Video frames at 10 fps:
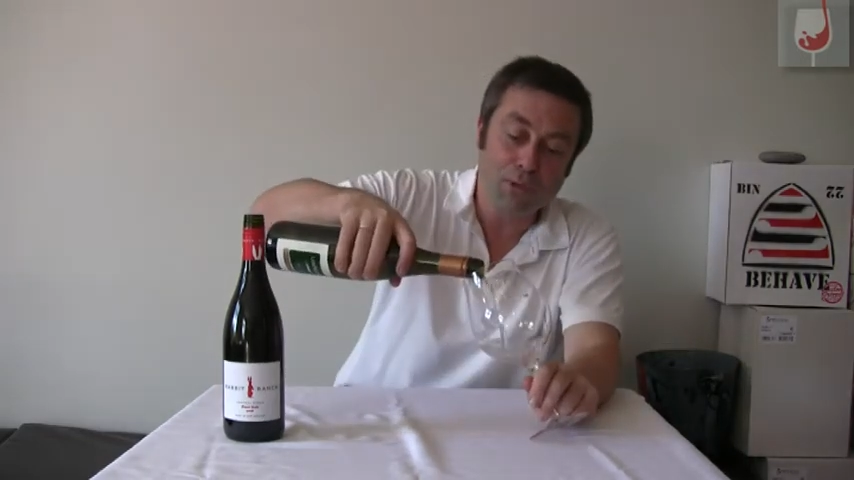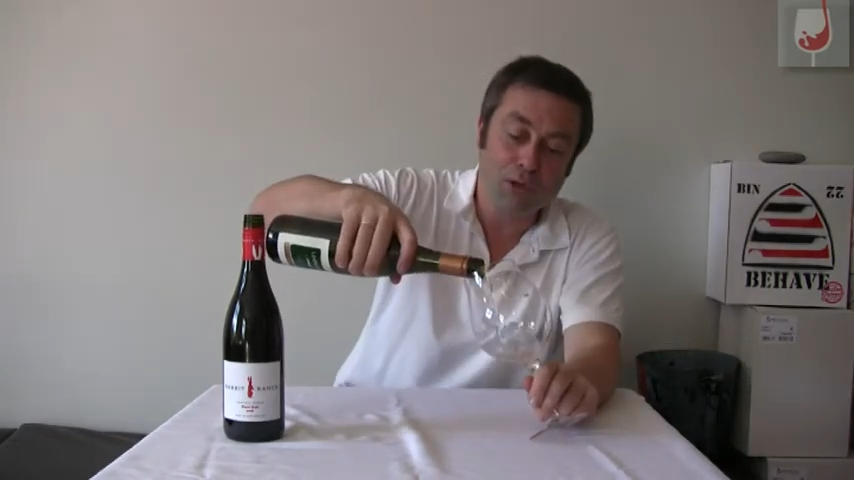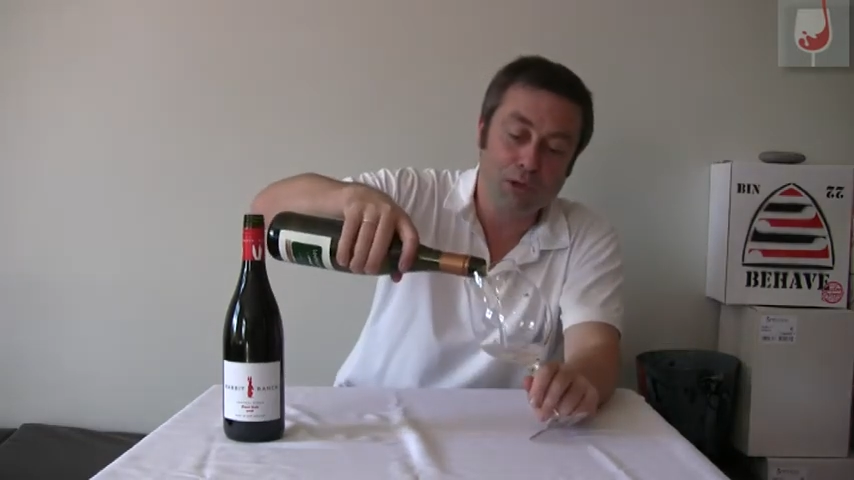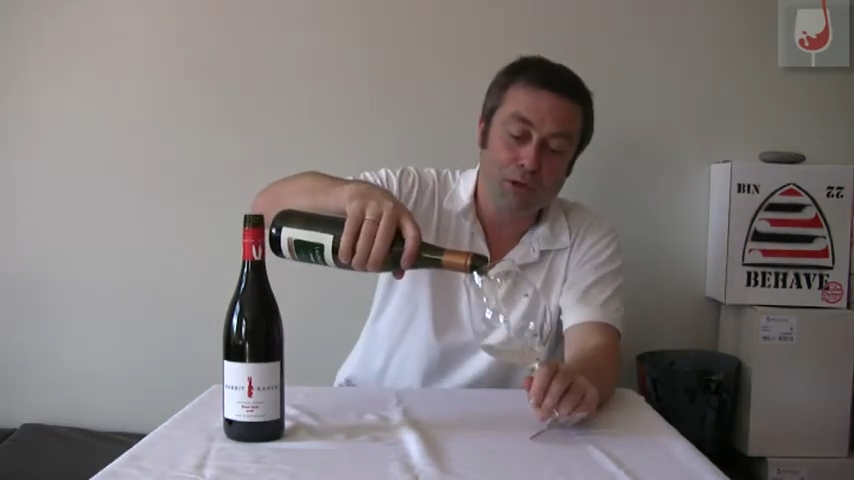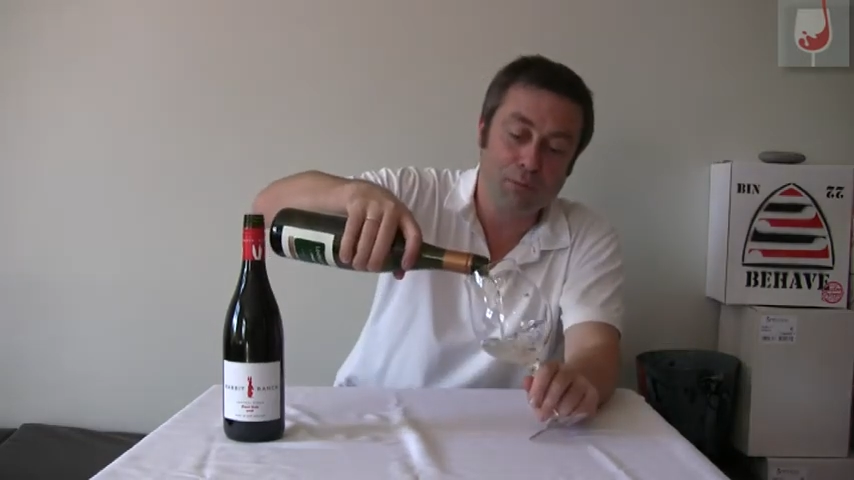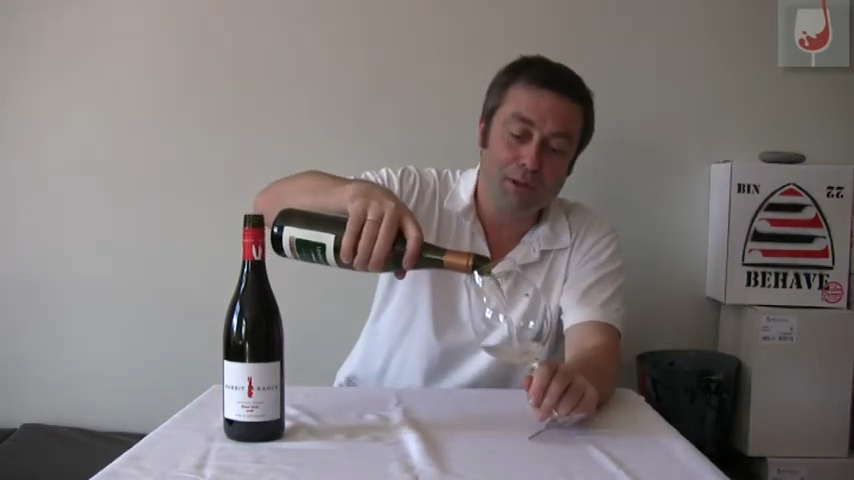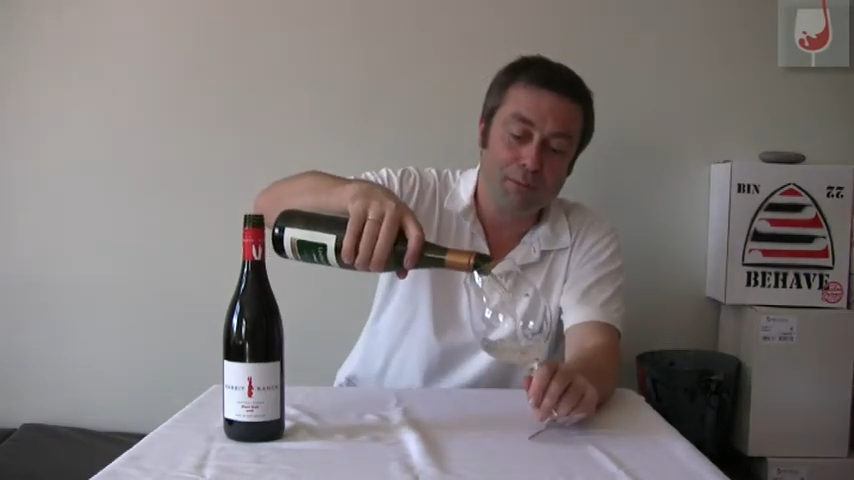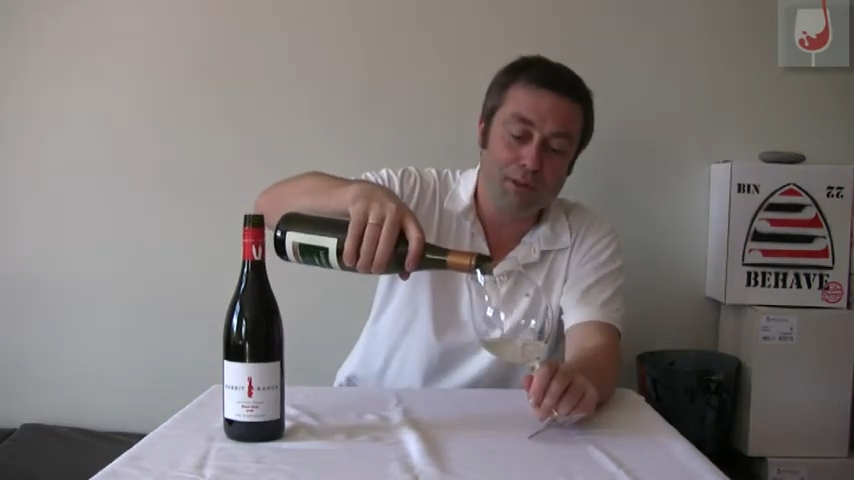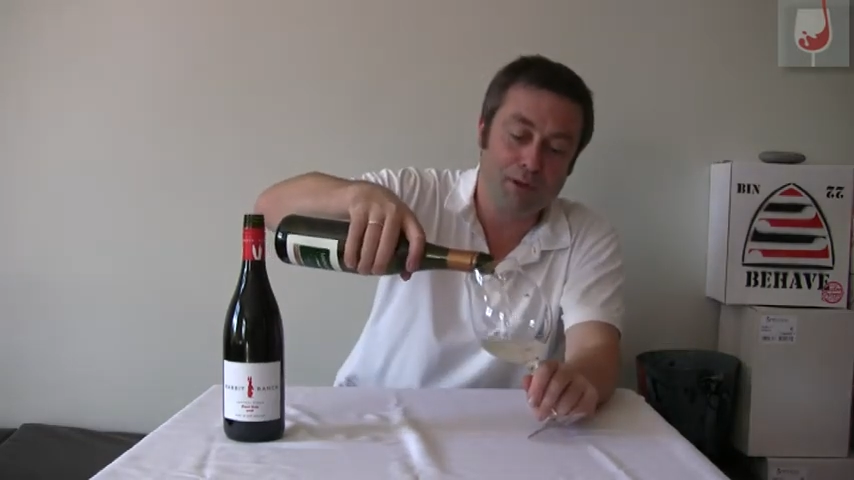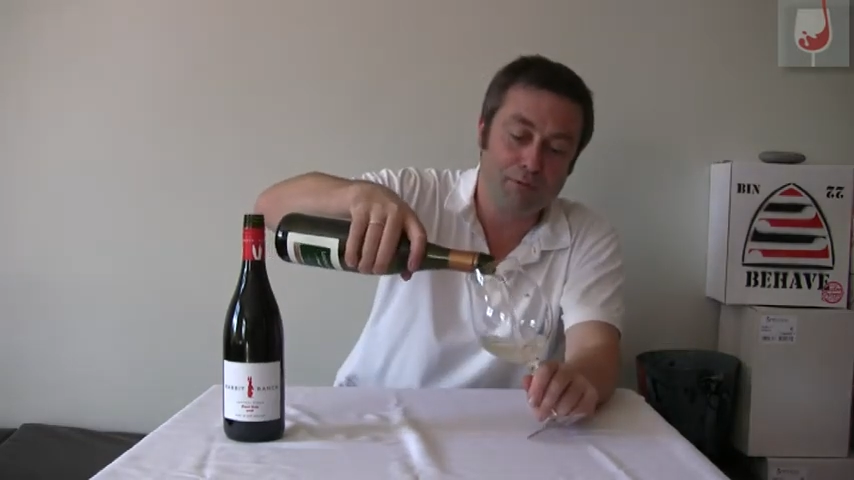Lochaburn have
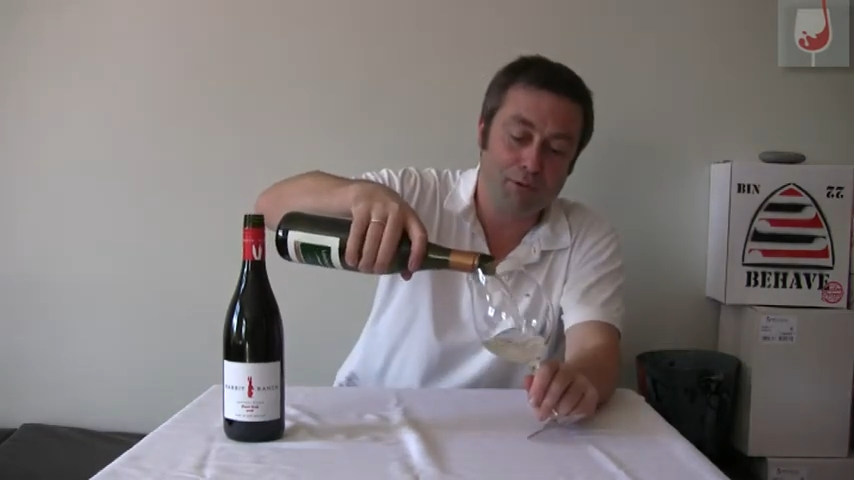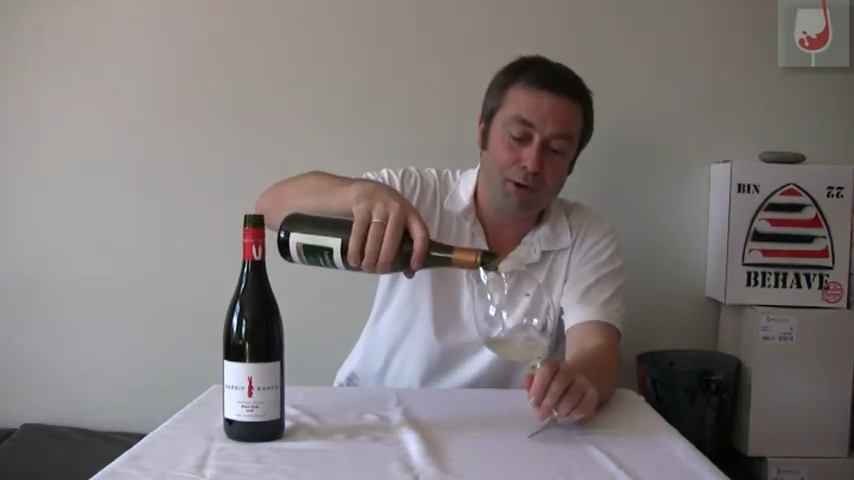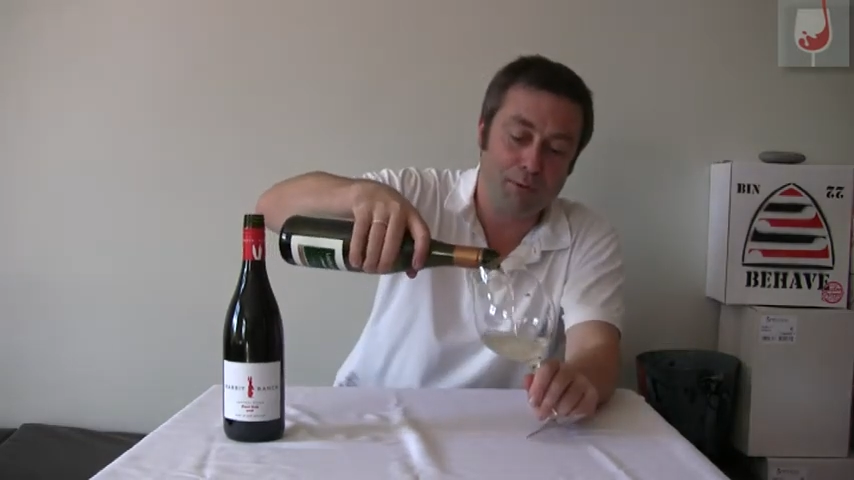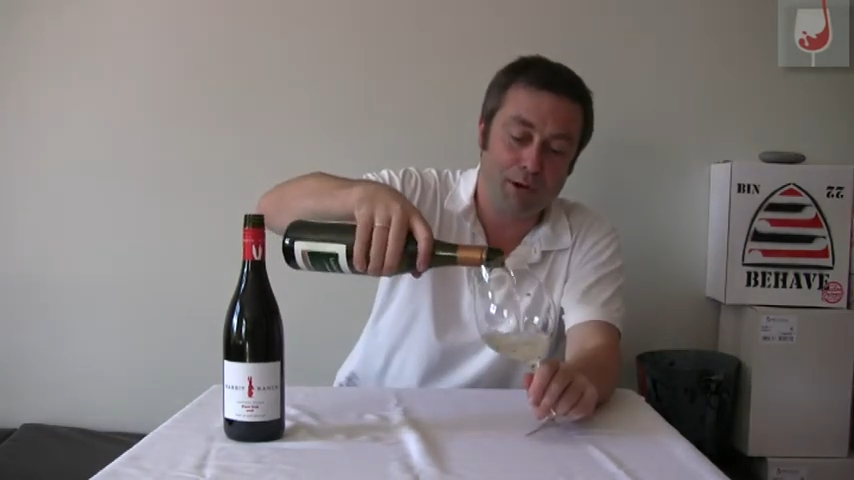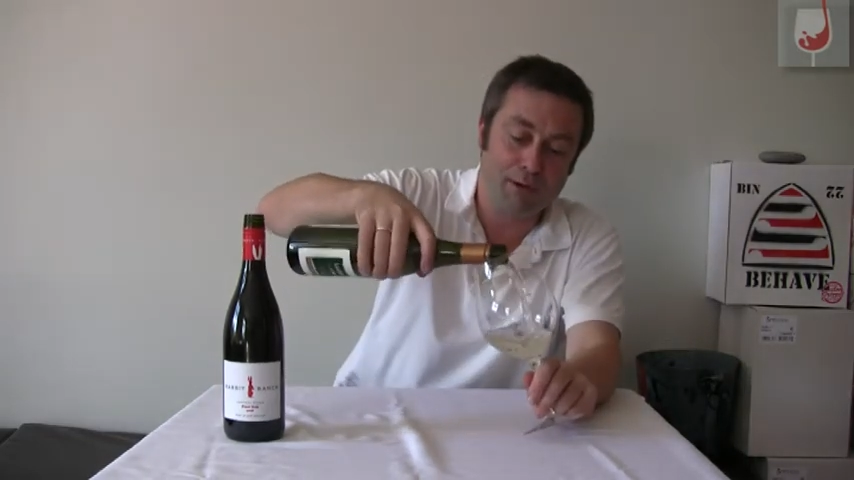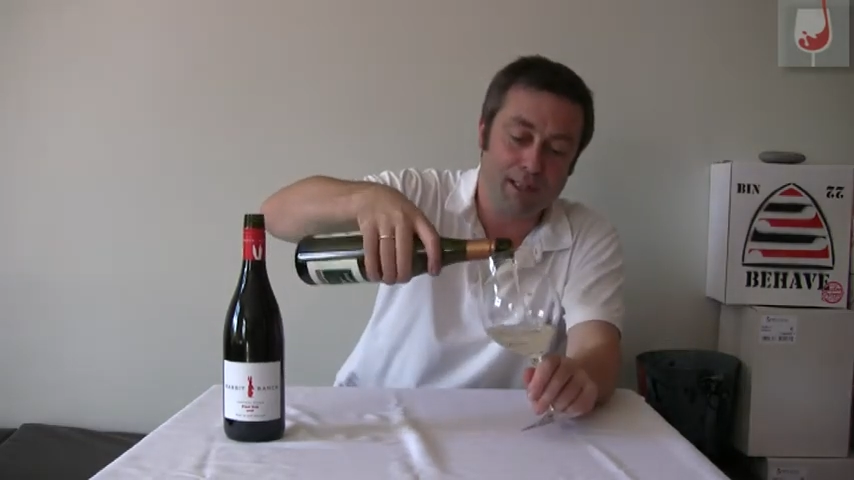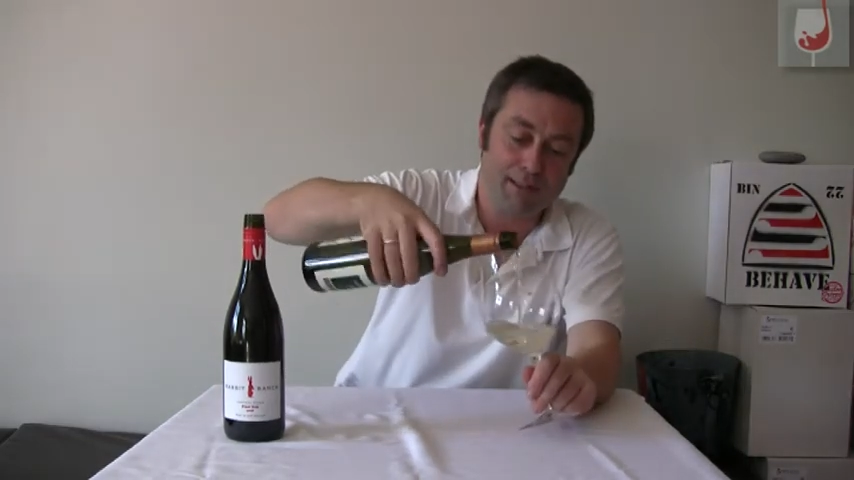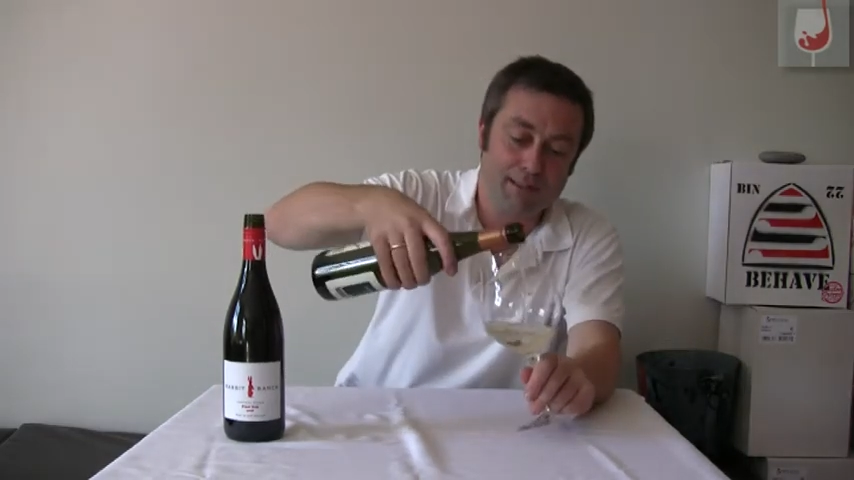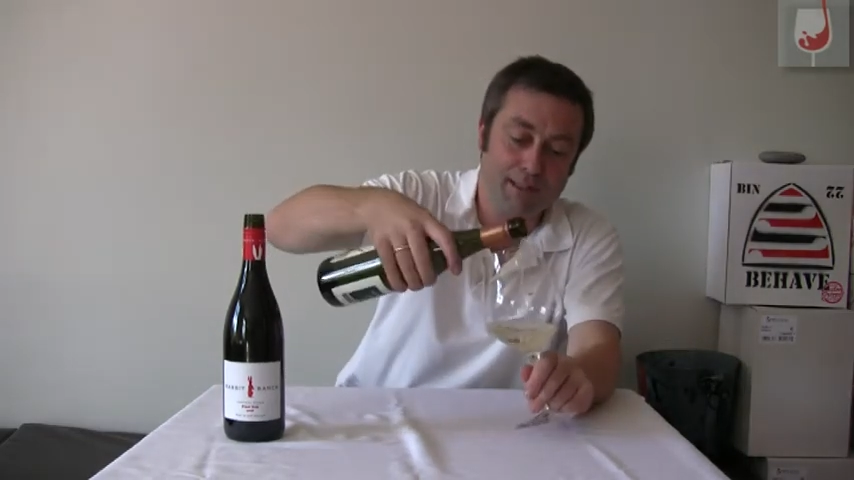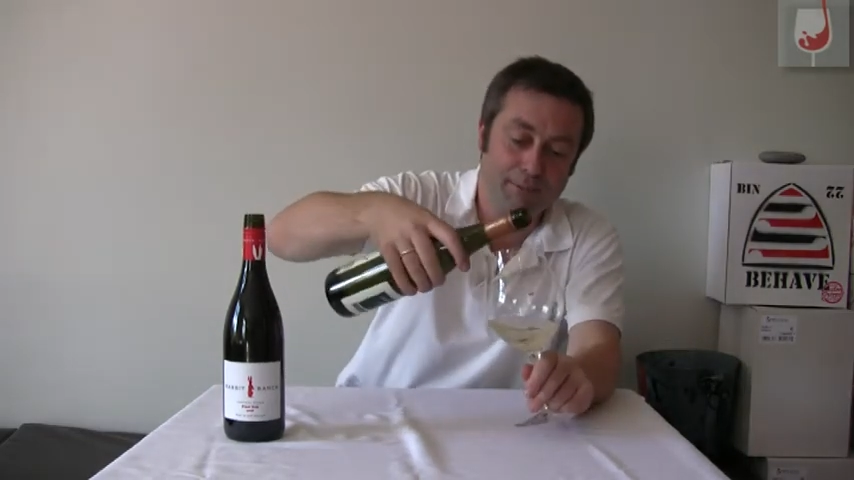been going for quite a while now,
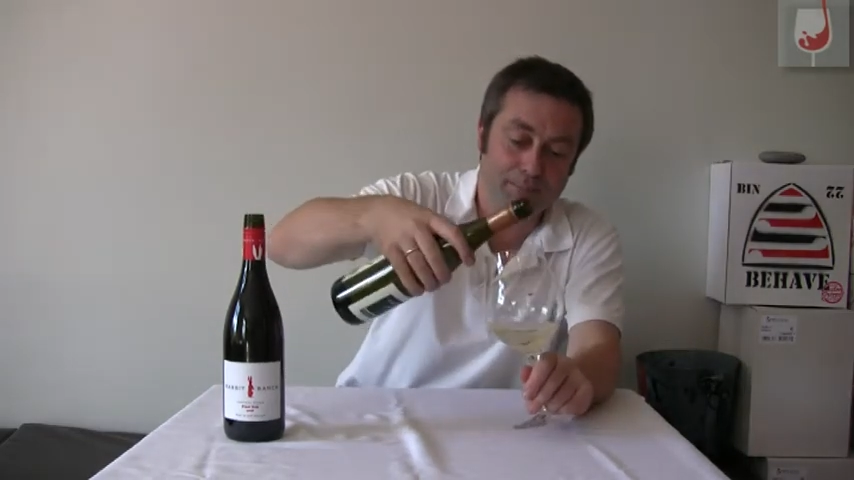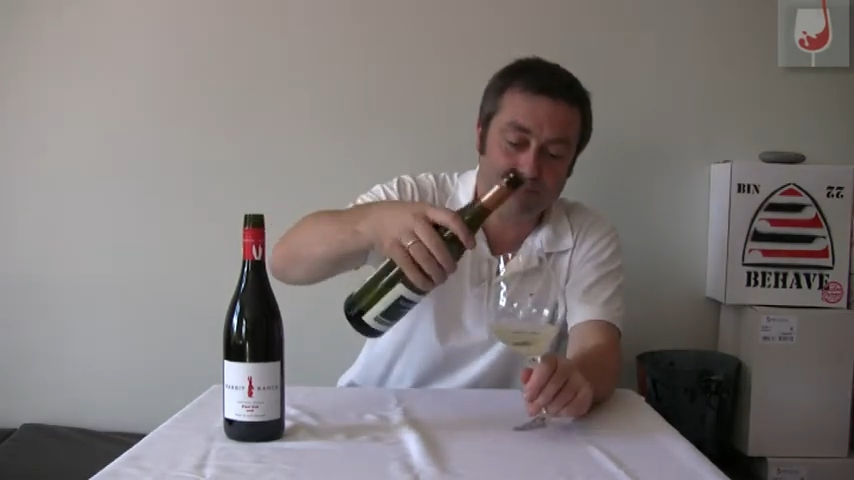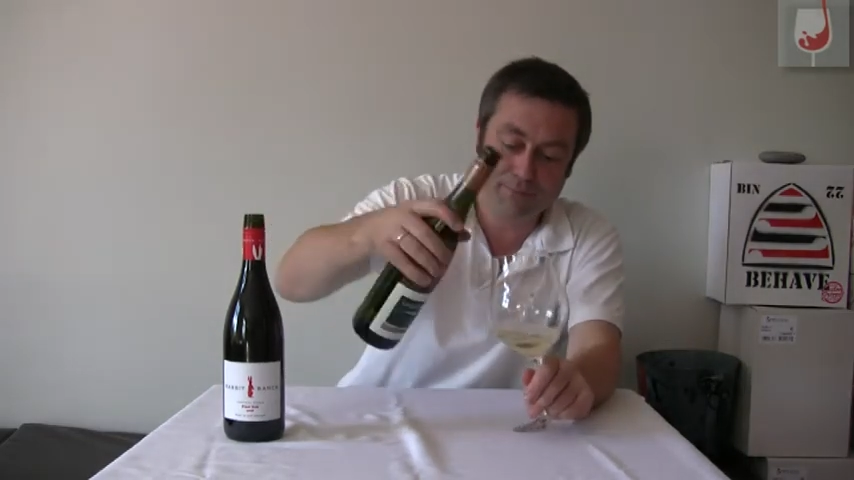and